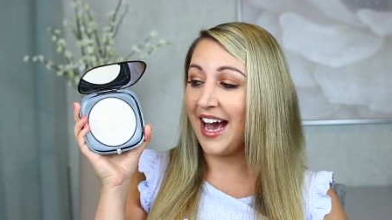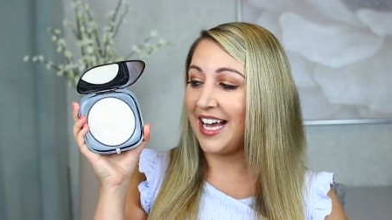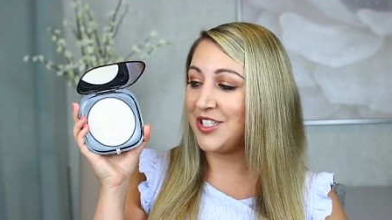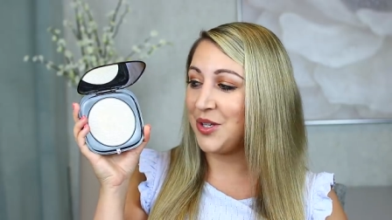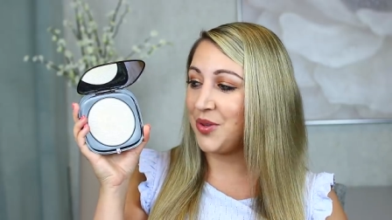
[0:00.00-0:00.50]

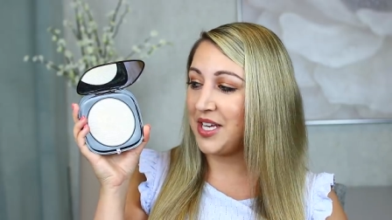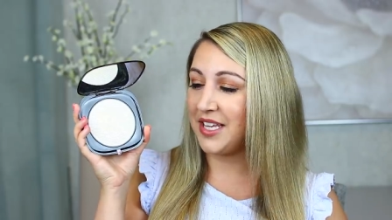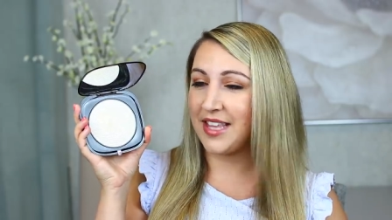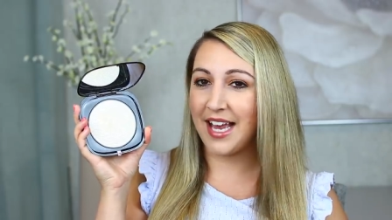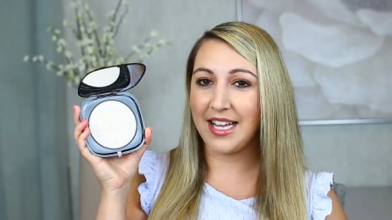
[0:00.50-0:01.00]
I do
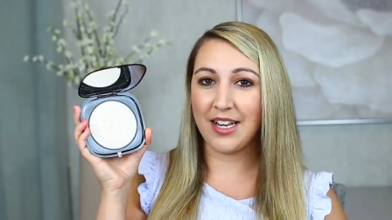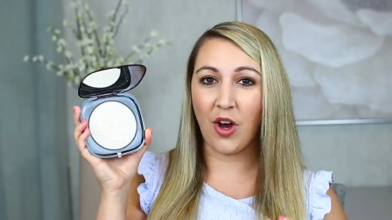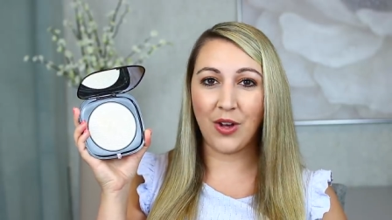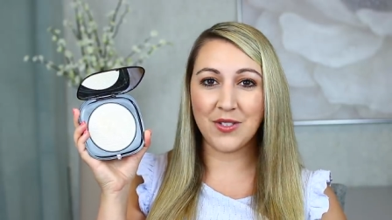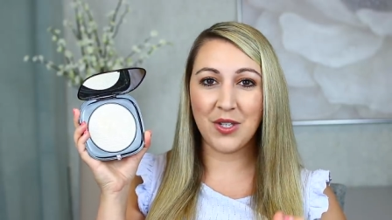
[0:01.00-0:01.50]
think that it
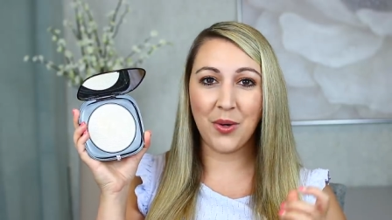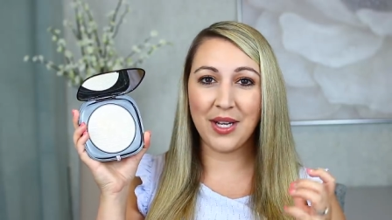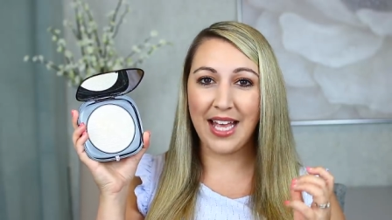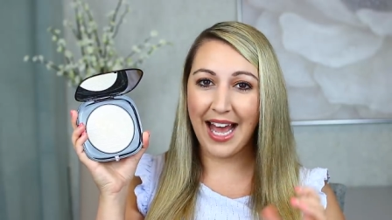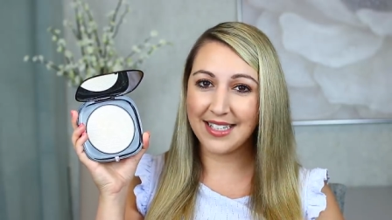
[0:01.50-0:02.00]
also
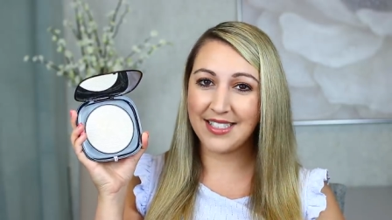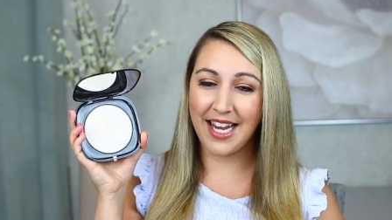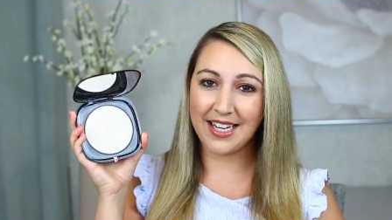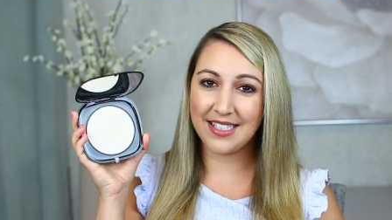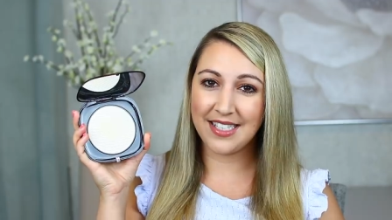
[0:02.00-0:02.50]
has a
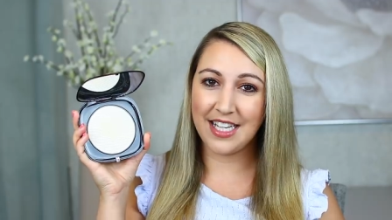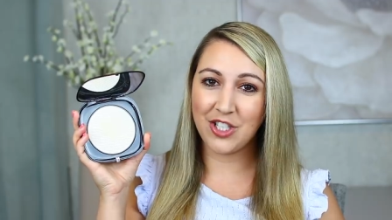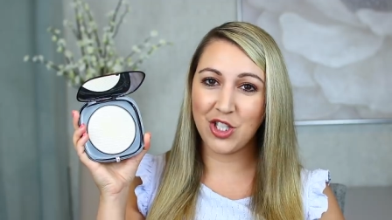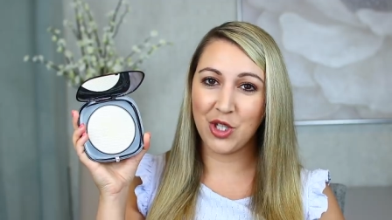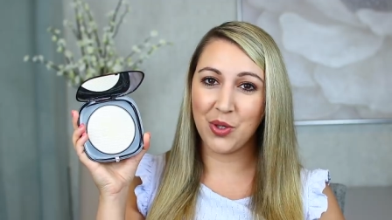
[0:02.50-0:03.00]
tendency
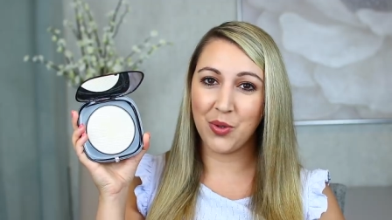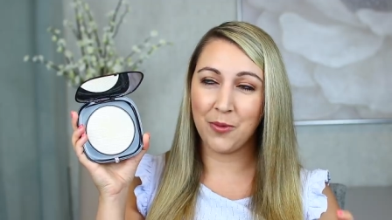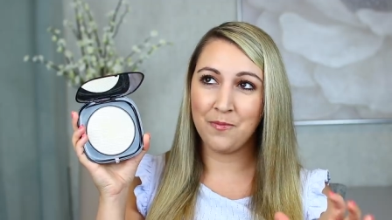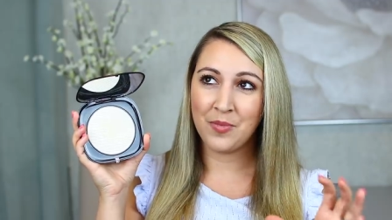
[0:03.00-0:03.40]
to